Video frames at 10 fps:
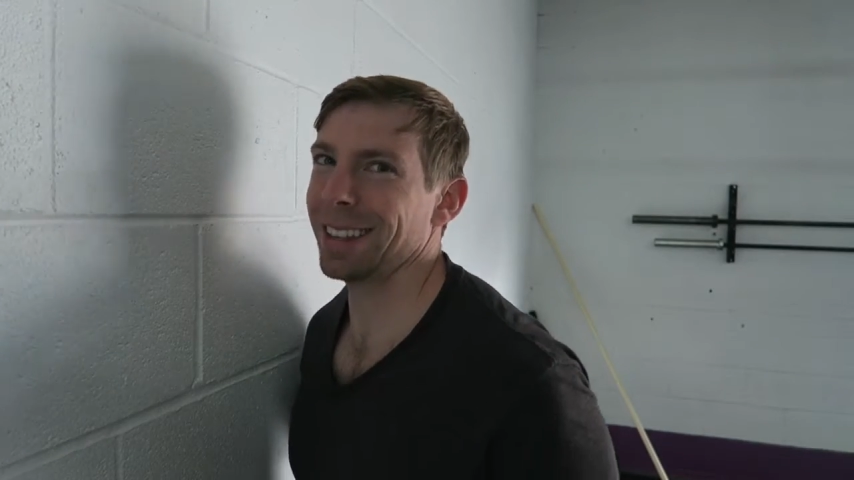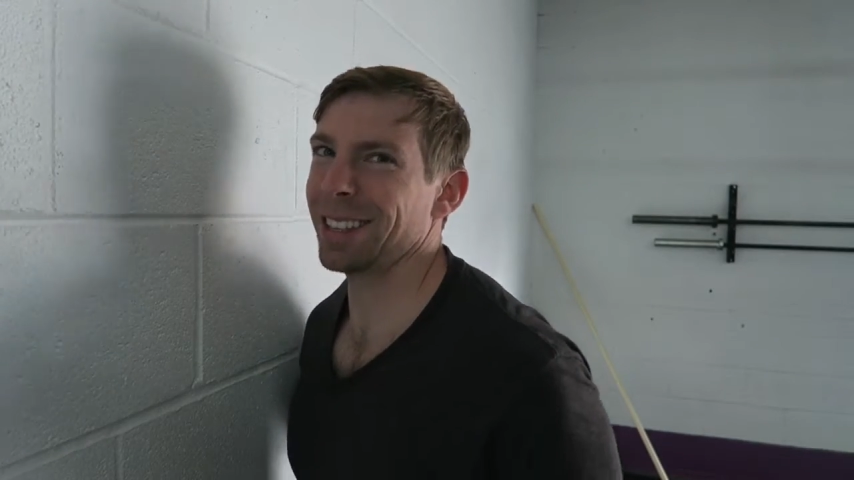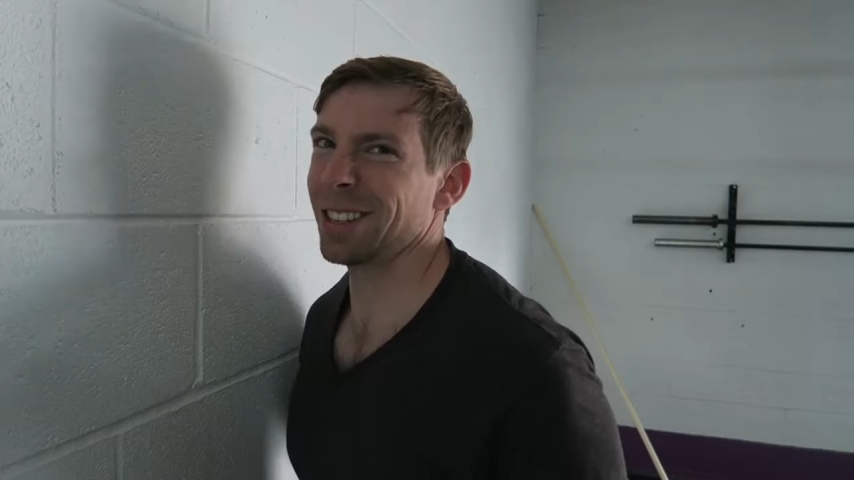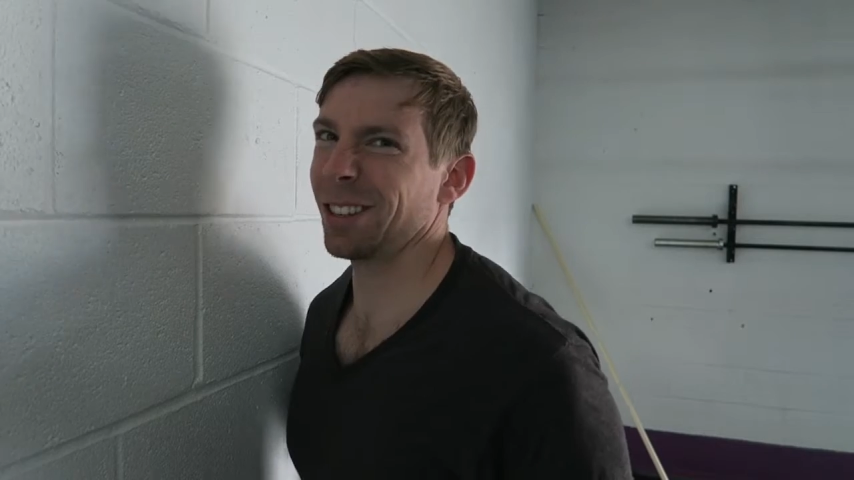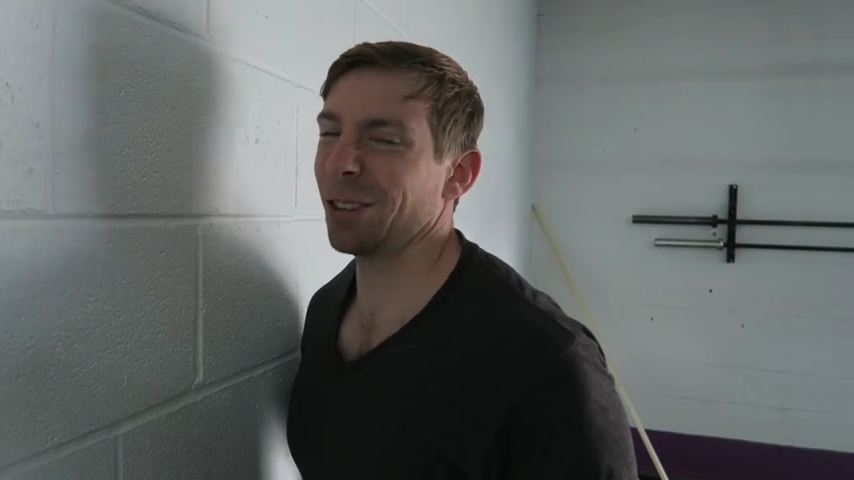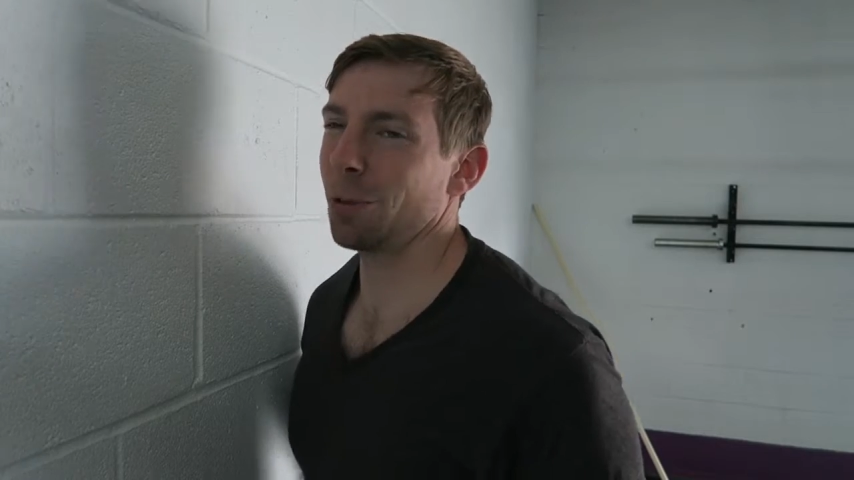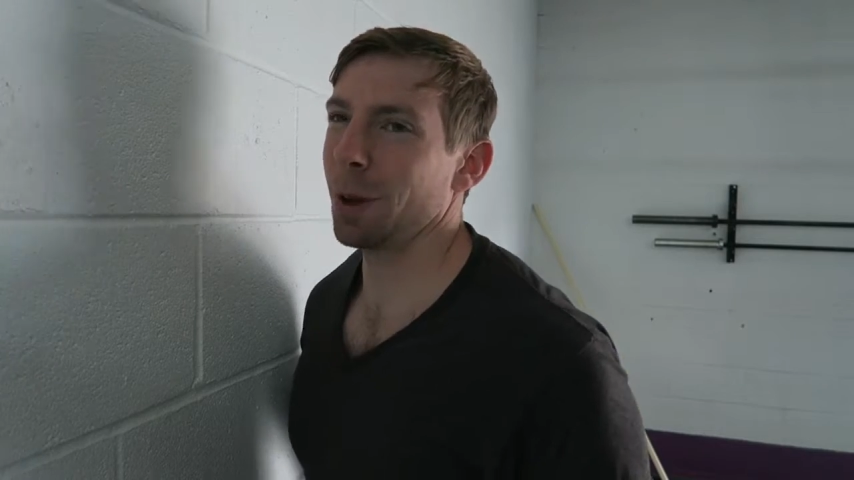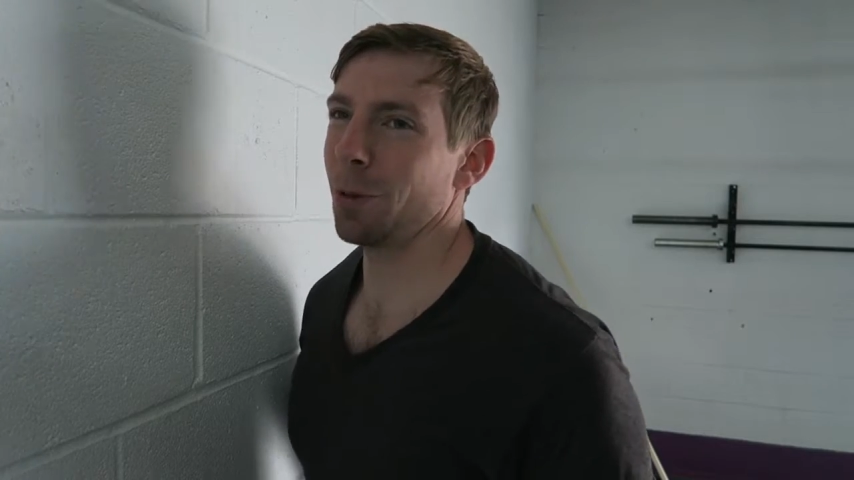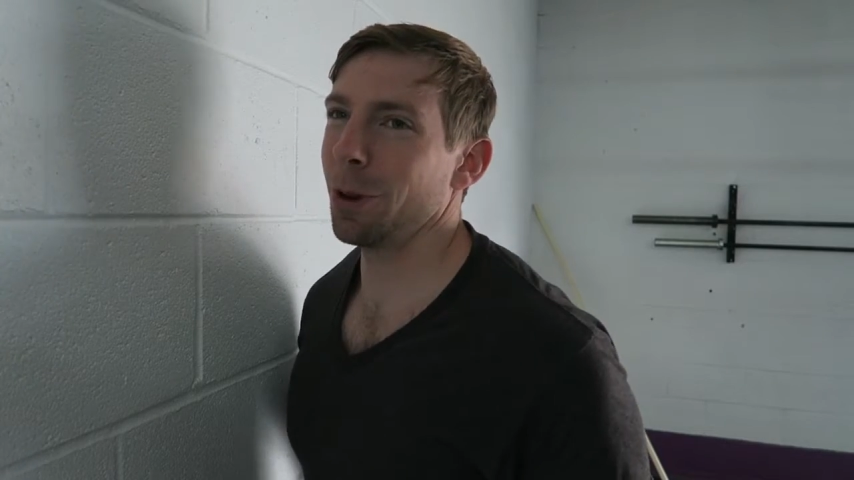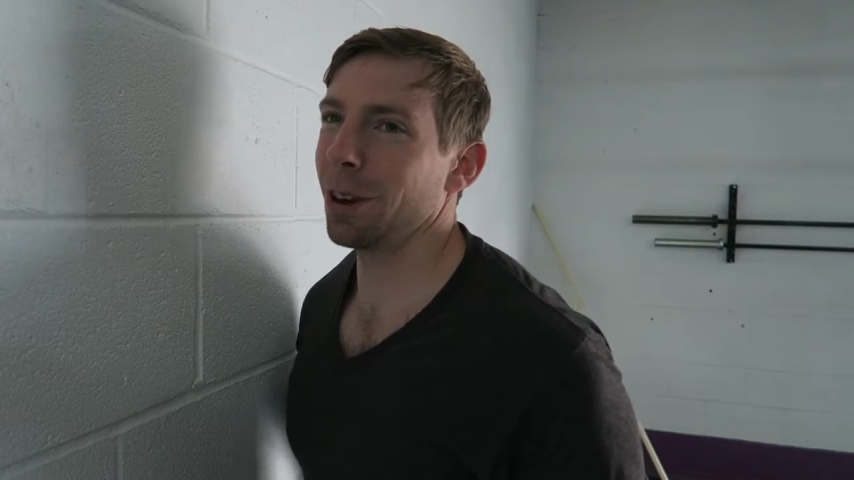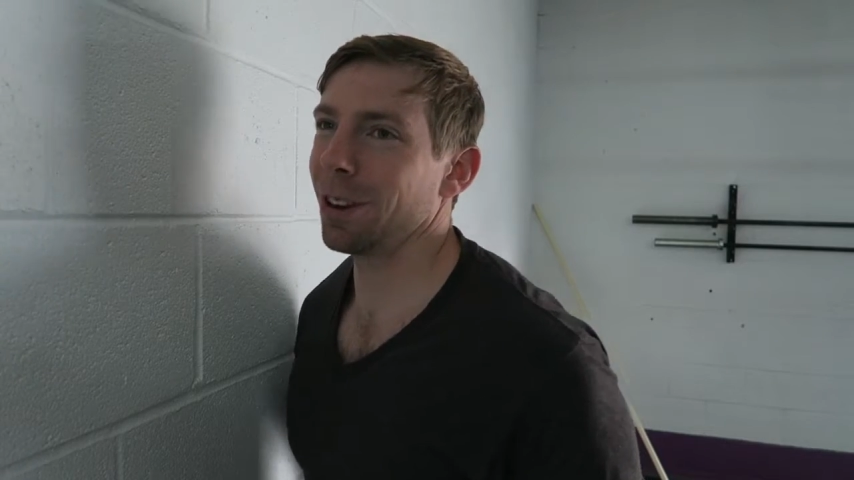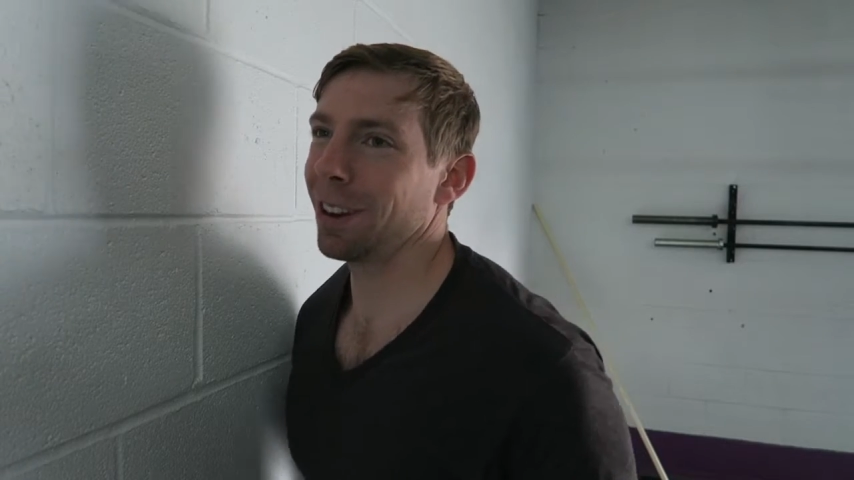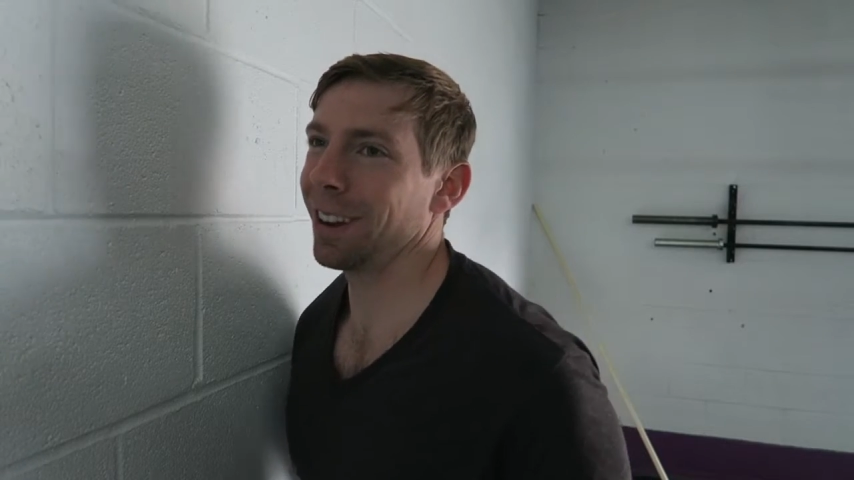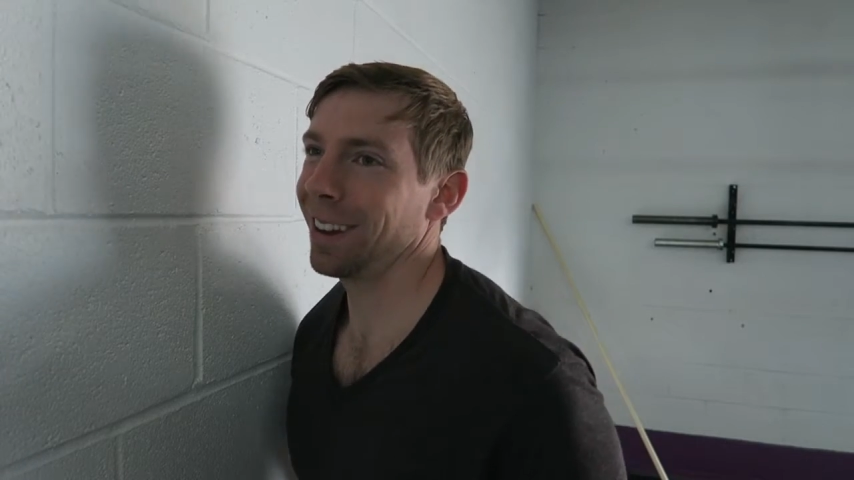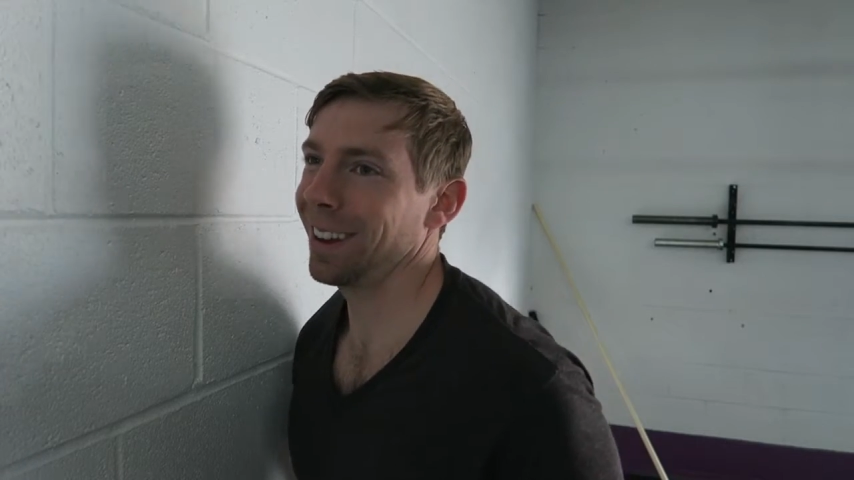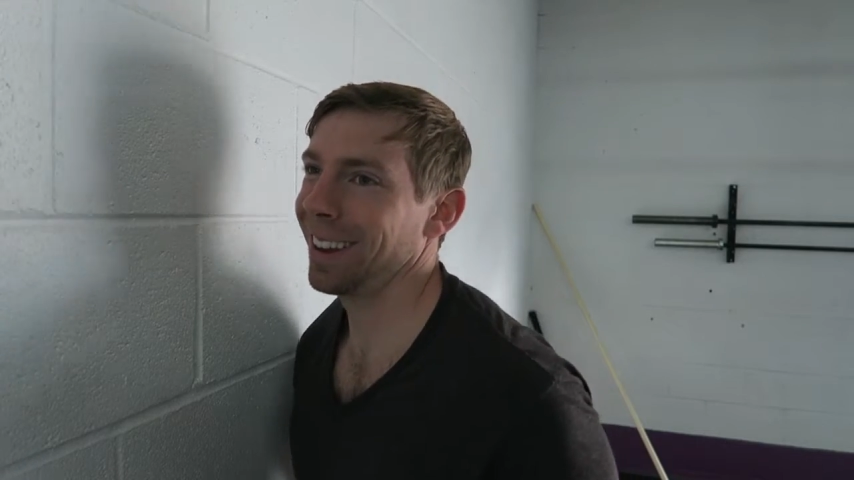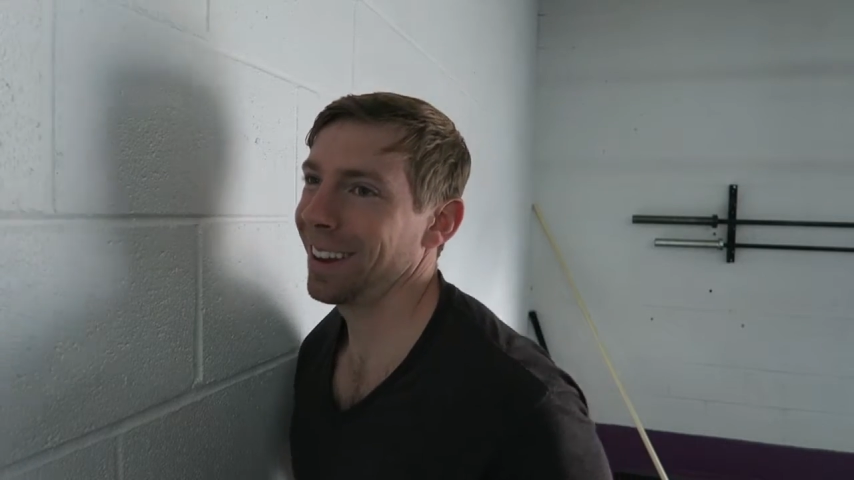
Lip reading: this is a little bit weird,